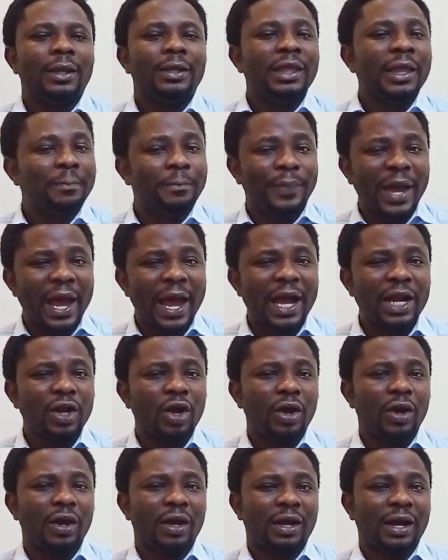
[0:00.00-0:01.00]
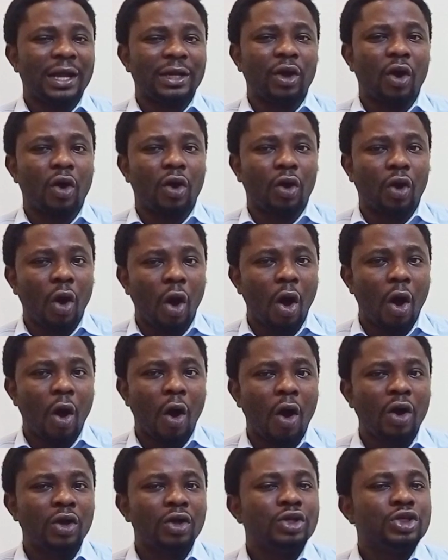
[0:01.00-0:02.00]
The pain can
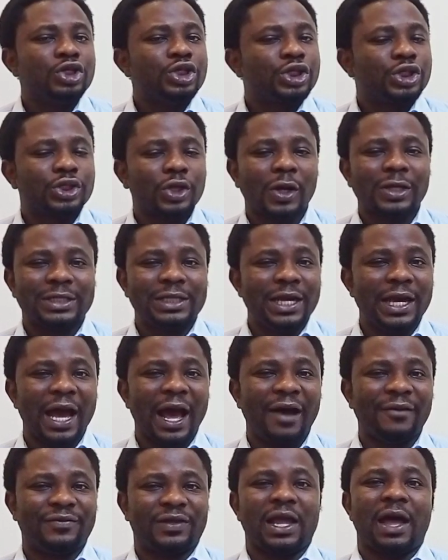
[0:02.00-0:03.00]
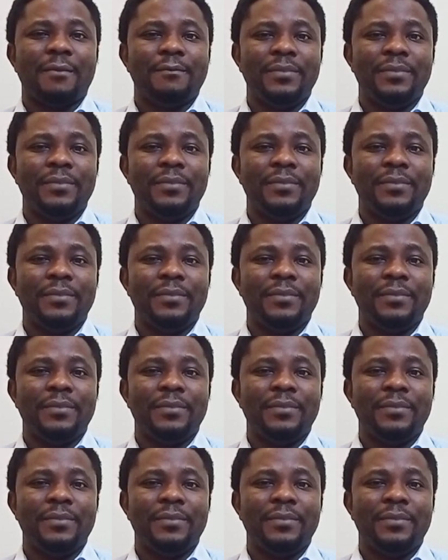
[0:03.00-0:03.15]
occur shortly after